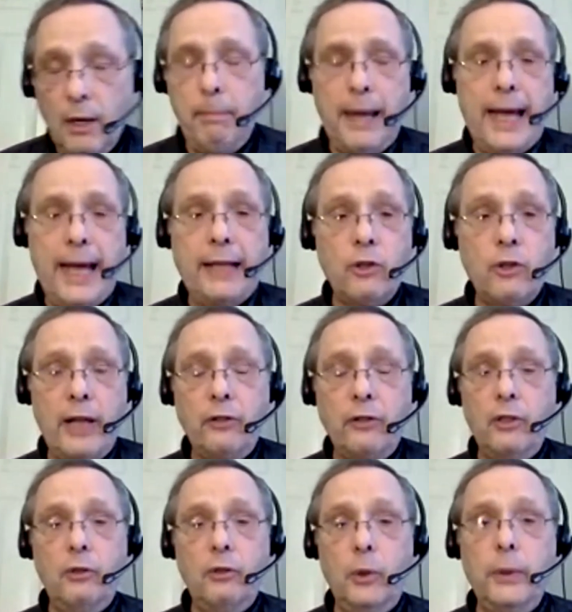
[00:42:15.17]
Bad
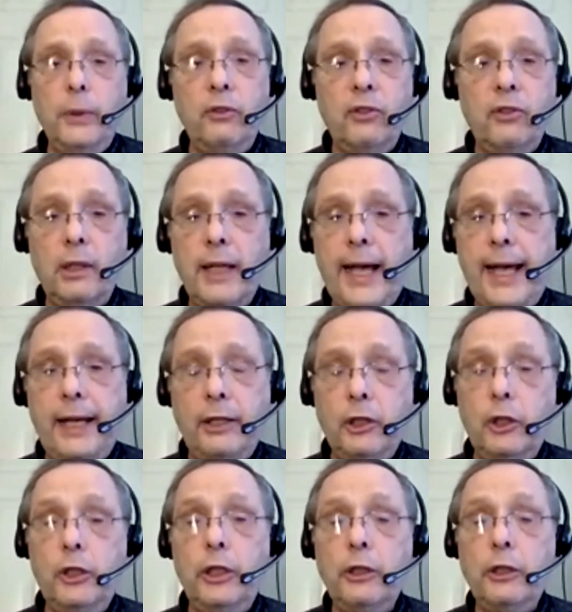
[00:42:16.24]
grazing ruins the land.
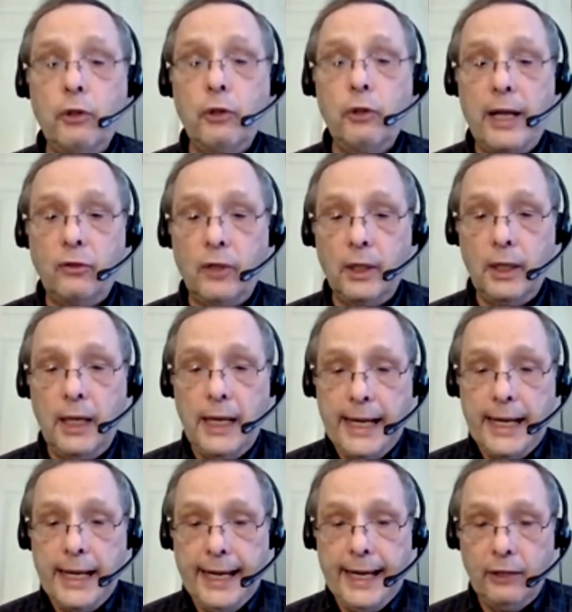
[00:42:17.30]
Good grazing
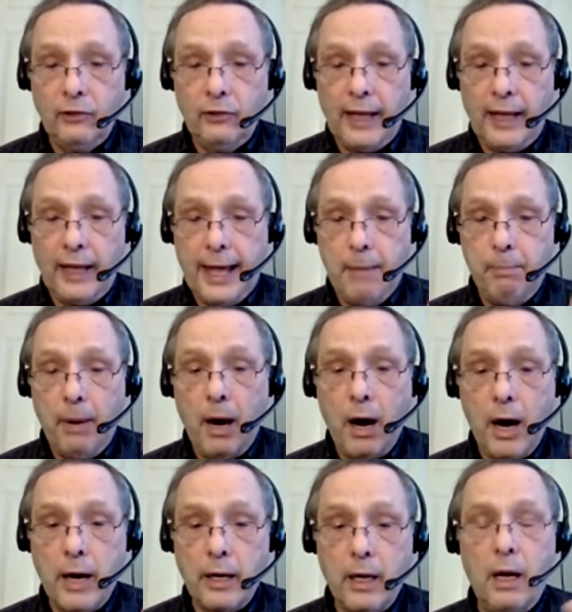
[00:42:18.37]
is a
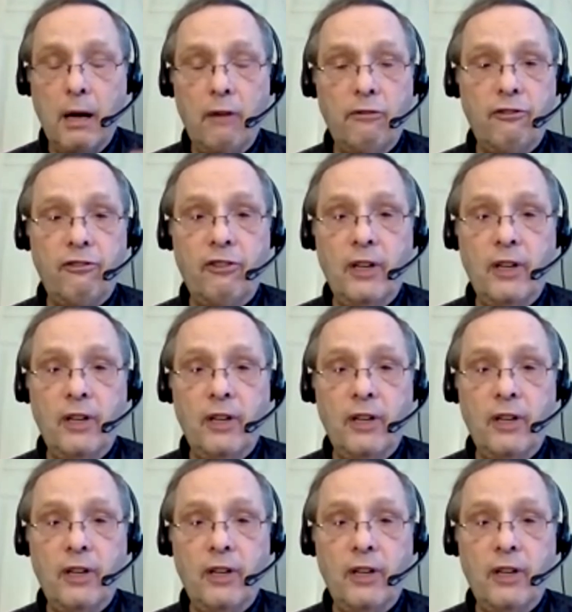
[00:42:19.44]
part of